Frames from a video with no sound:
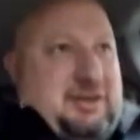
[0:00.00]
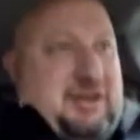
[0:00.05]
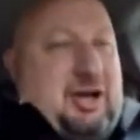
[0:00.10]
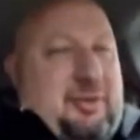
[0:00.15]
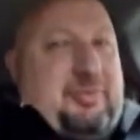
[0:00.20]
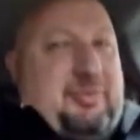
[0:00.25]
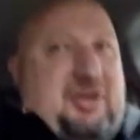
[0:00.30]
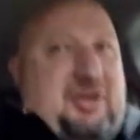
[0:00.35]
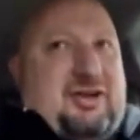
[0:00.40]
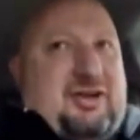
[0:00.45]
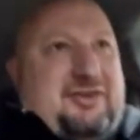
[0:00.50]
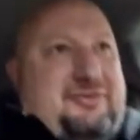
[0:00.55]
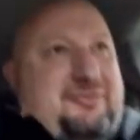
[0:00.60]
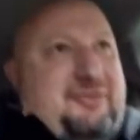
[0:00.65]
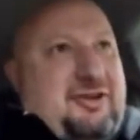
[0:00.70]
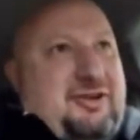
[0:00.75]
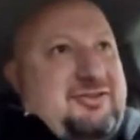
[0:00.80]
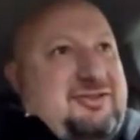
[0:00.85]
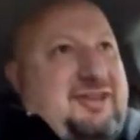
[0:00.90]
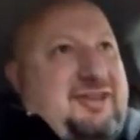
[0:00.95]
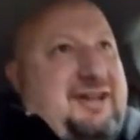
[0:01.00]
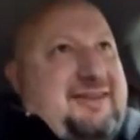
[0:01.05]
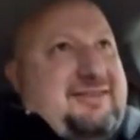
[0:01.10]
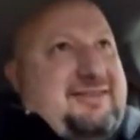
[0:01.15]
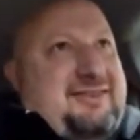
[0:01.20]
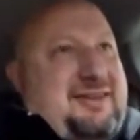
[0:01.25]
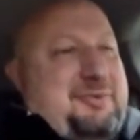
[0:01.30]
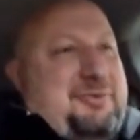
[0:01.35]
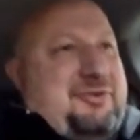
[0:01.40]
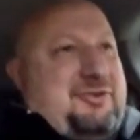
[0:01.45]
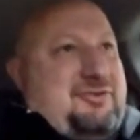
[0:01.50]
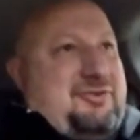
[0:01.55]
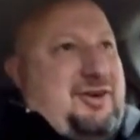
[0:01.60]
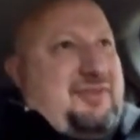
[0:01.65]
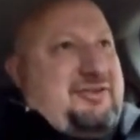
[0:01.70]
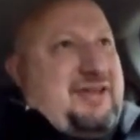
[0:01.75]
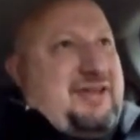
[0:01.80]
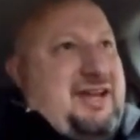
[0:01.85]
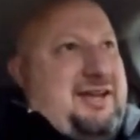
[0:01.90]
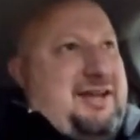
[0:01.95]
I'll be honest, folks, last night was a
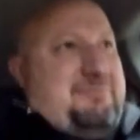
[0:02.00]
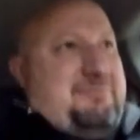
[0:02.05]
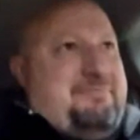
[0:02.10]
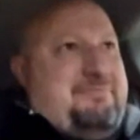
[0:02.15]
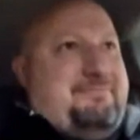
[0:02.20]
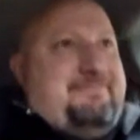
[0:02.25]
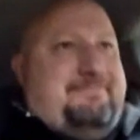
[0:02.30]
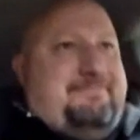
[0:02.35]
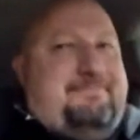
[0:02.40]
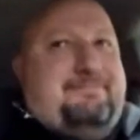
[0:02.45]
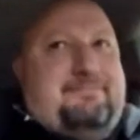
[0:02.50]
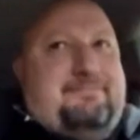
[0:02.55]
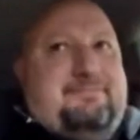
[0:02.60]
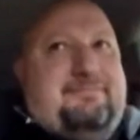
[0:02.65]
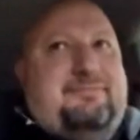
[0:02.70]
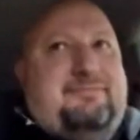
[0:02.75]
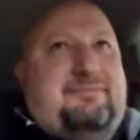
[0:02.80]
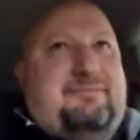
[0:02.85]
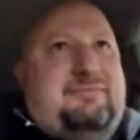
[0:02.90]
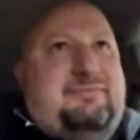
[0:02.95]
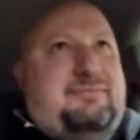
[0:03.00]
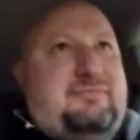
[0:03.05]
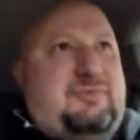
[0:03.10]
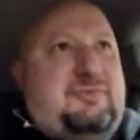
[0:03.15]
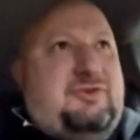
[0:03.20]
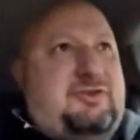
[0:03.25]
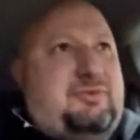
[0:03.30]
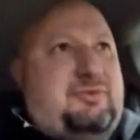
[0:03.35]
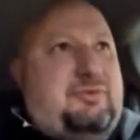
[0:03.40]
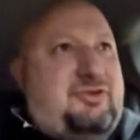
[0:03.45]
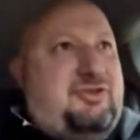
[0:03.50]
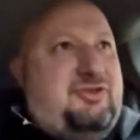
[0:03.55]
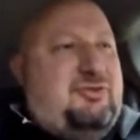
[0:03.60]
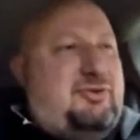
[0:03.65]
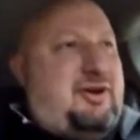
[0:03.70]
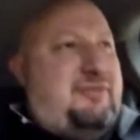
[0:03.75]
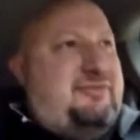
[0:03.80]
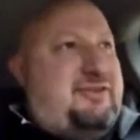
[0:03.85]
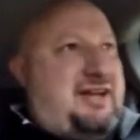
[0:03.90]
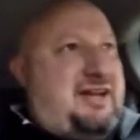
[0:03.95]
rough game. It was a
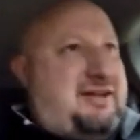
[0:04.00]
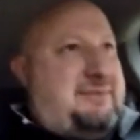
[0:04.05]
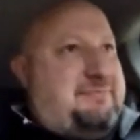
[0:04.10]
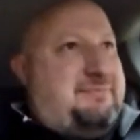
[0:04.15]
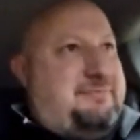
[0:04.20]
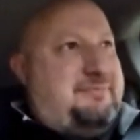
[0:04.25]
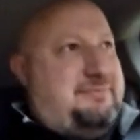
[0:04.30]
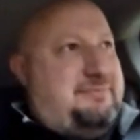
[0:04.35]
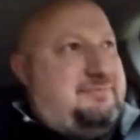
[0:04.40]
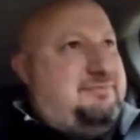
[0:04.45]
rough game.